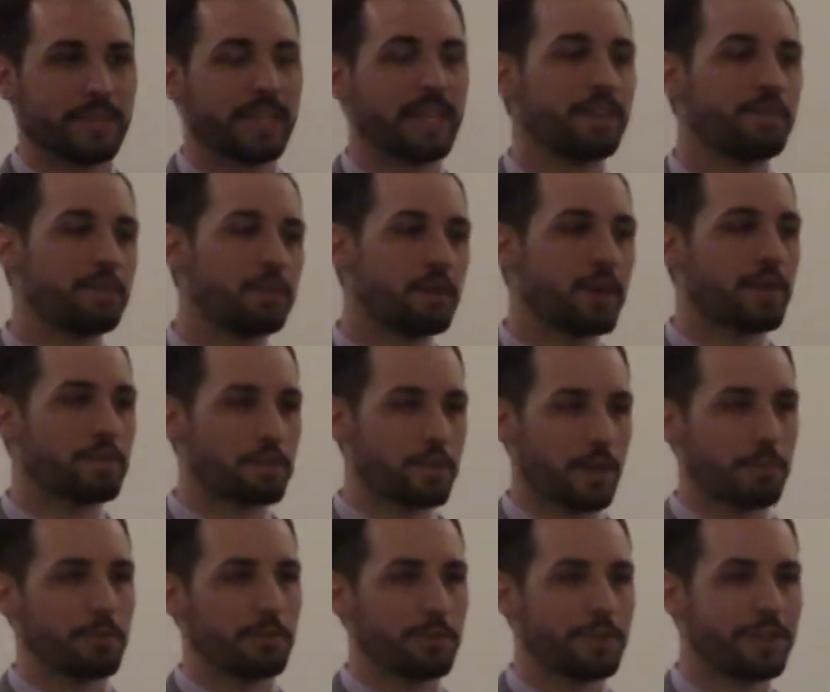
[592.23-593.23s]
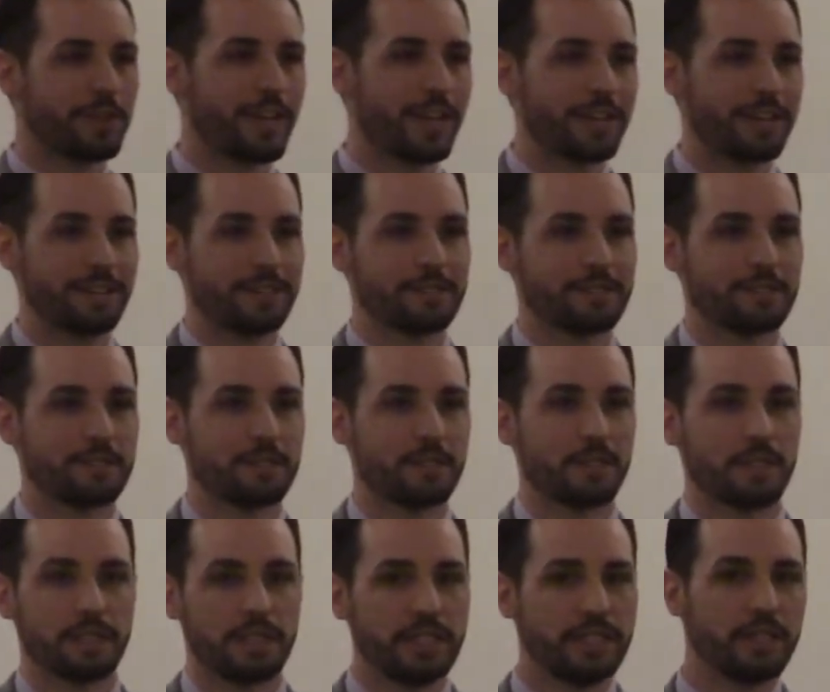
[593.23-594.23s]
And if you have trouble with that,
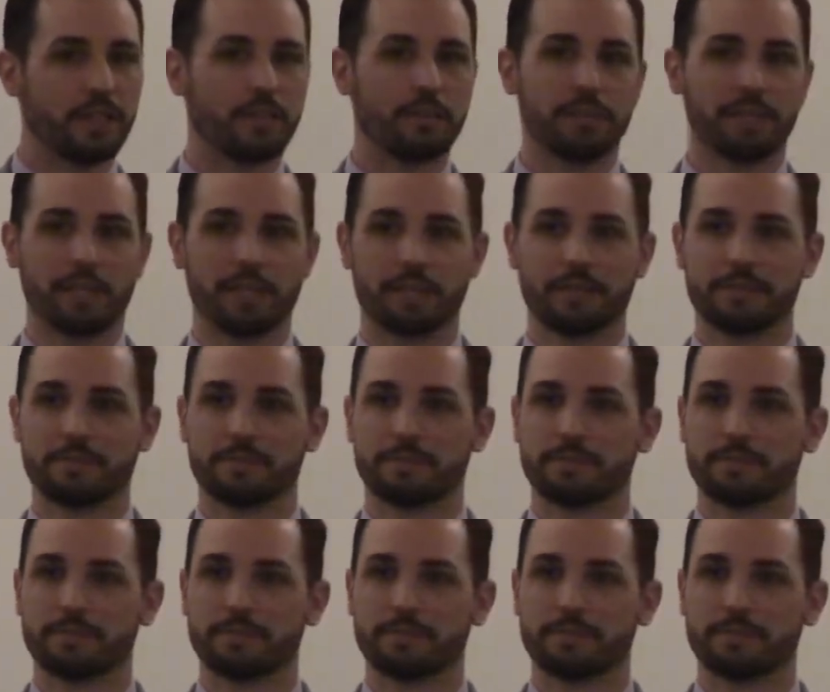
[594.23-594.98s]
lean on me.